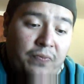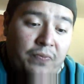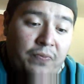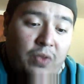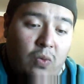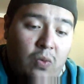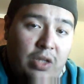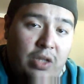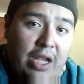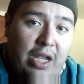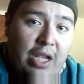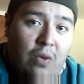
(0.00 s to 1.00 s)
would
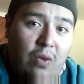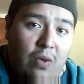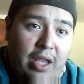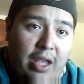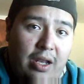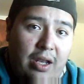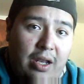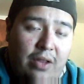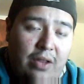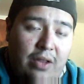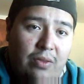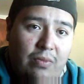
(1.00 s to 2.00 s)
Dana White
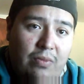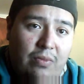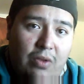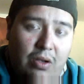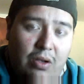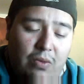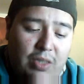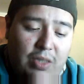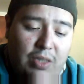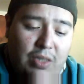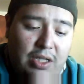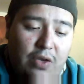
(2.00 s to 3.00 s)
and the
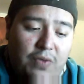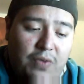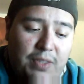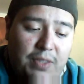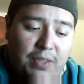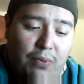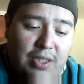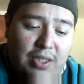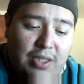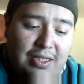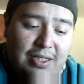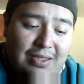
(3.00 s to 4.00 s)
rest of the UFC
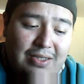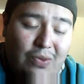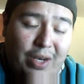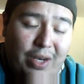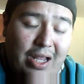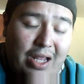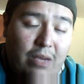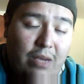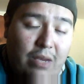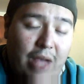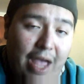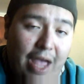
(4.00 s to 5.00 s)
presidents agree that he
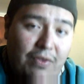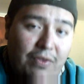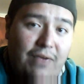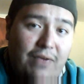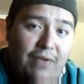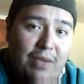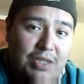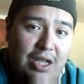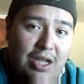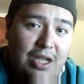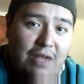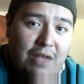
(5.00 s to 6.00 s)
would have to fight
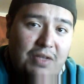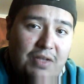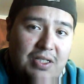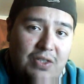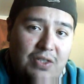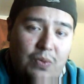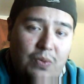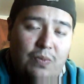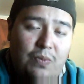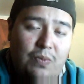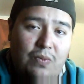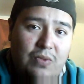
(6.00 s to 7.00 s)
Rashad Evans to
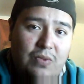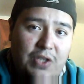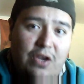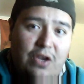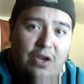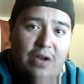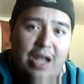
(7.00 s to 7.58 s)
secure that